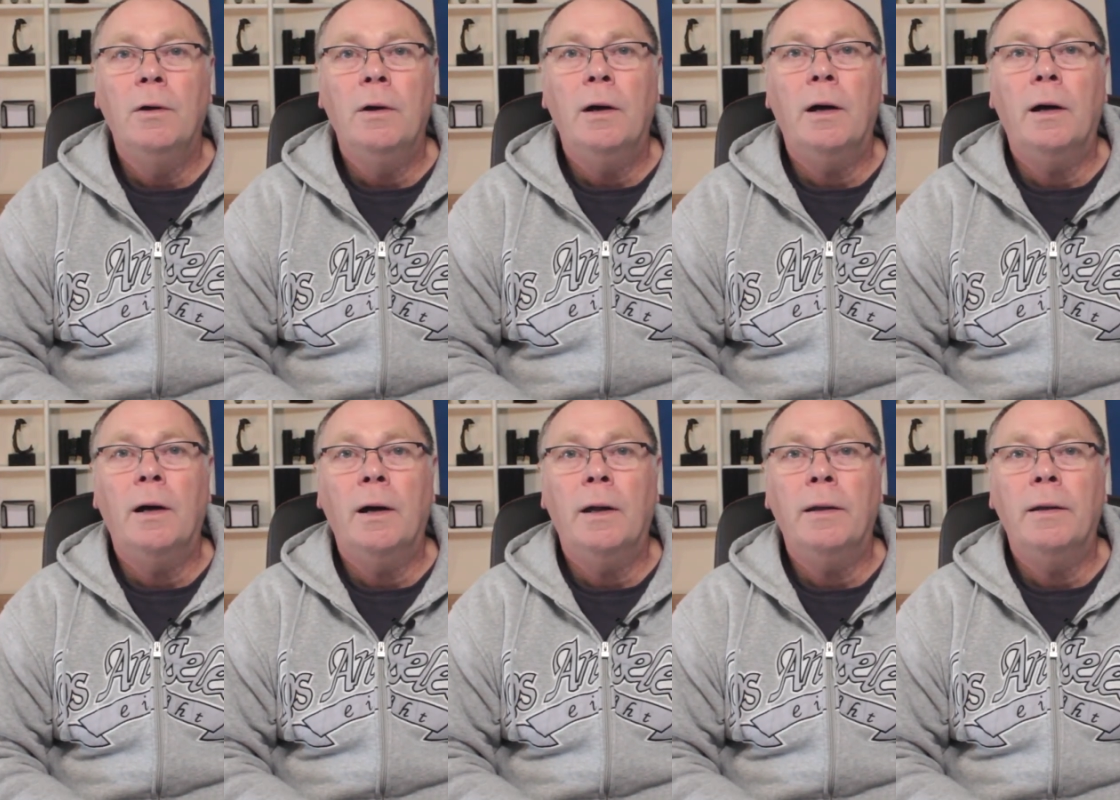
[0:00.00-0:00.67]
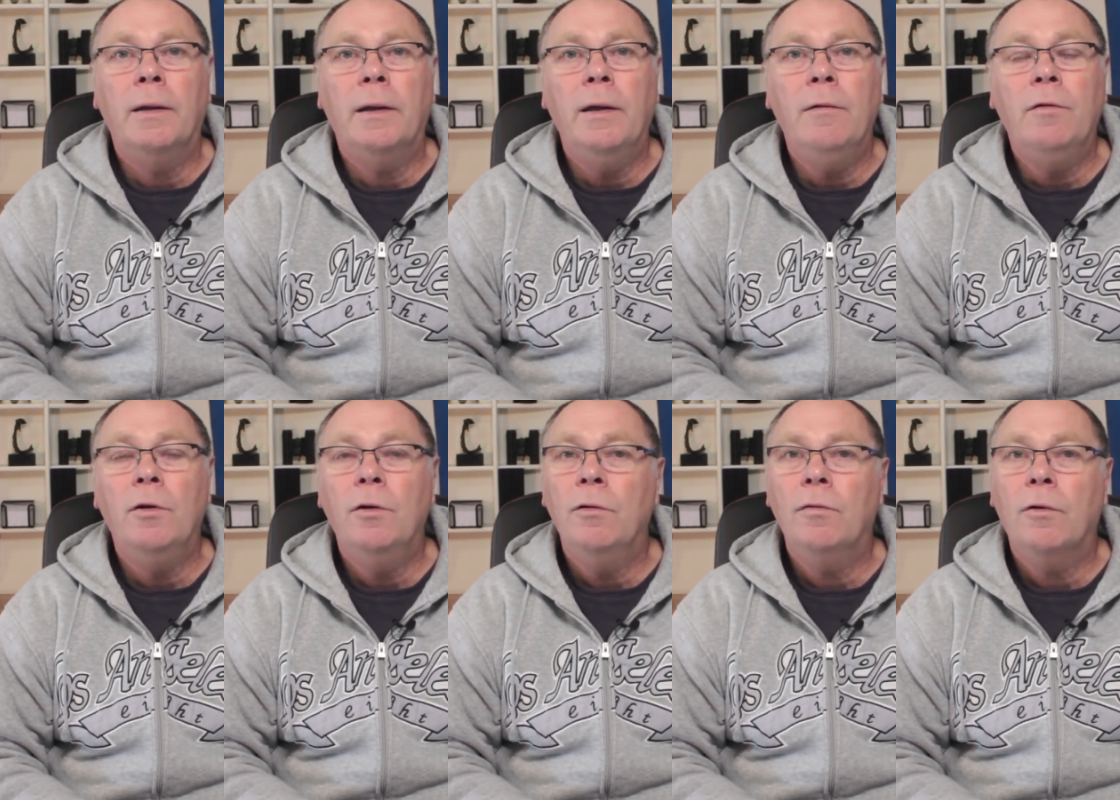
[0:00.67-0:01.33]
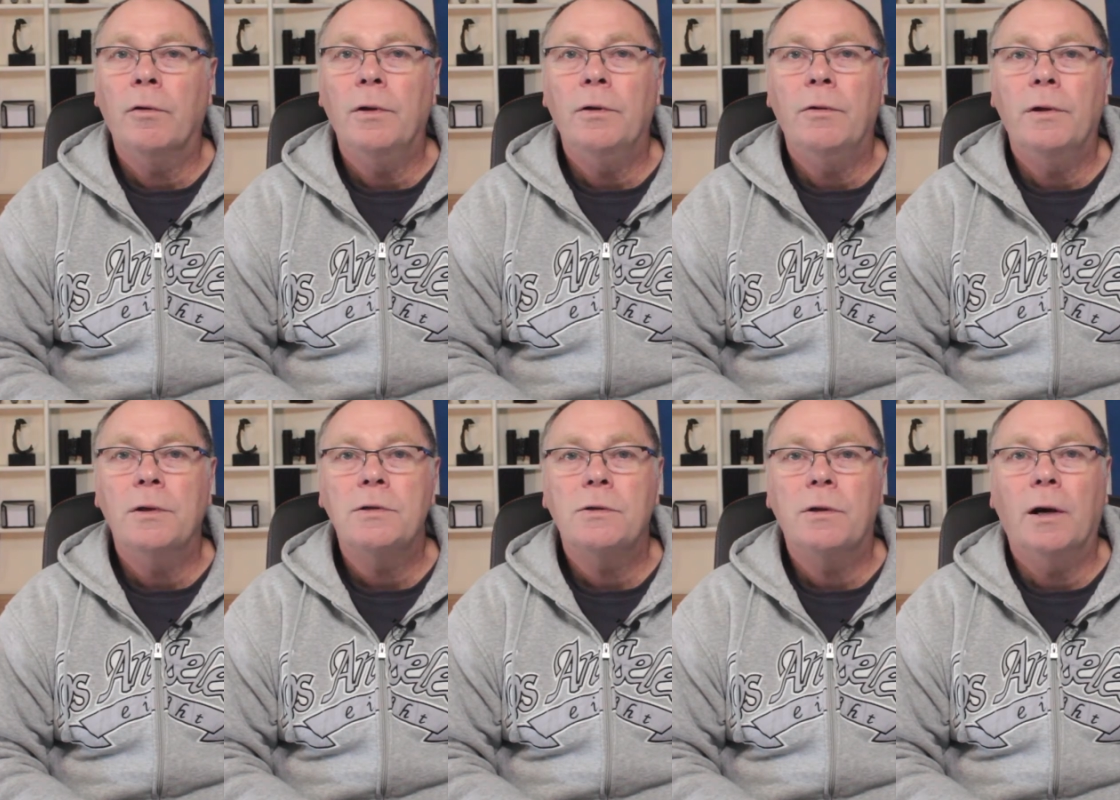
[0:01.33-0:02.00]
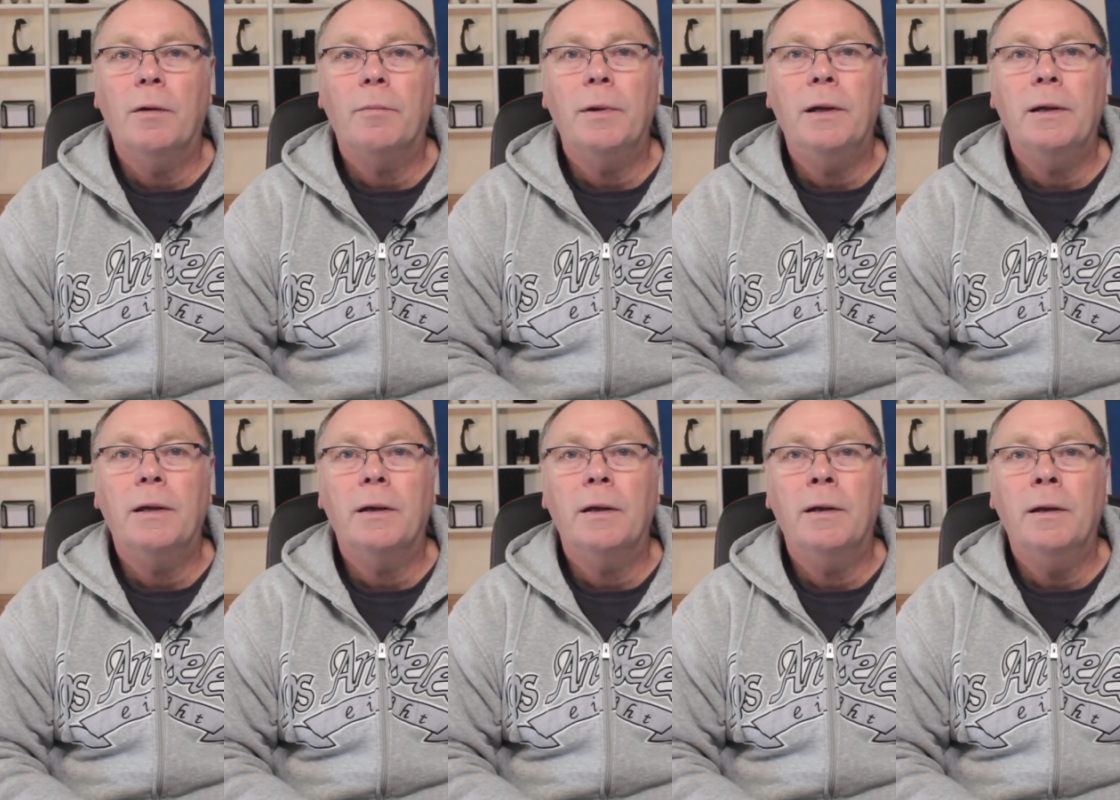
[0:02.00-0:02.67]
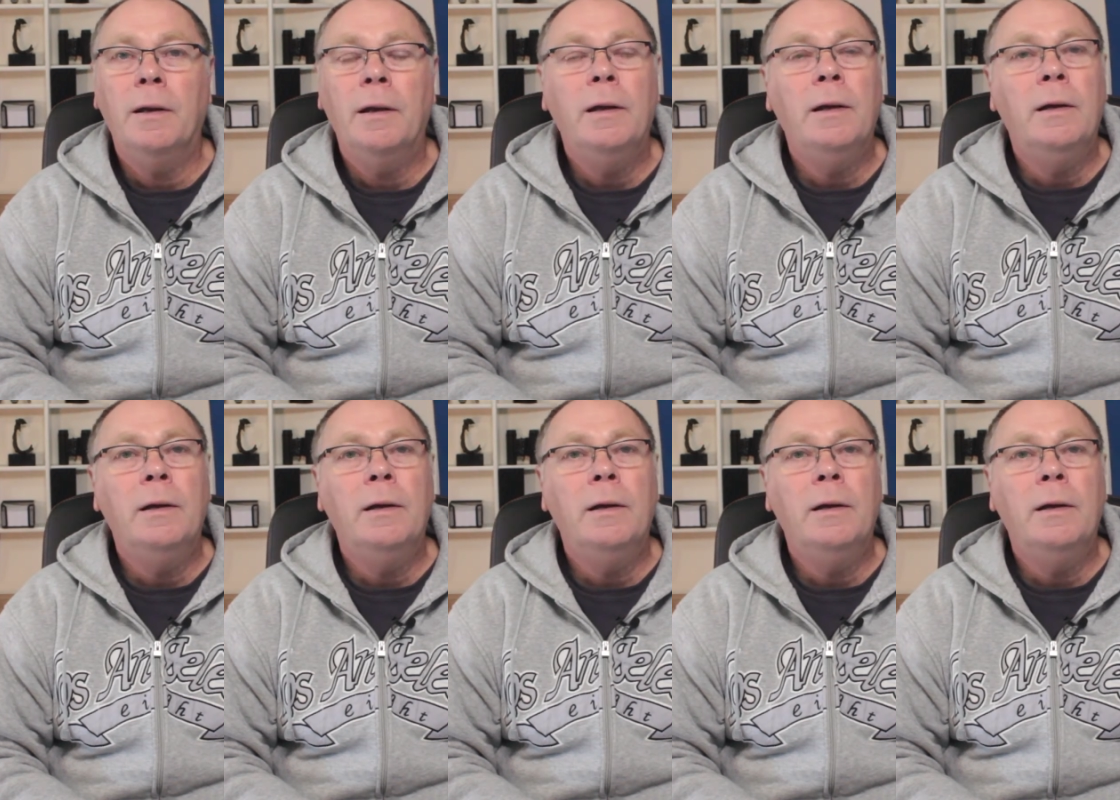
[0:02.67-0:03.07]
and if you do fall into this trap it can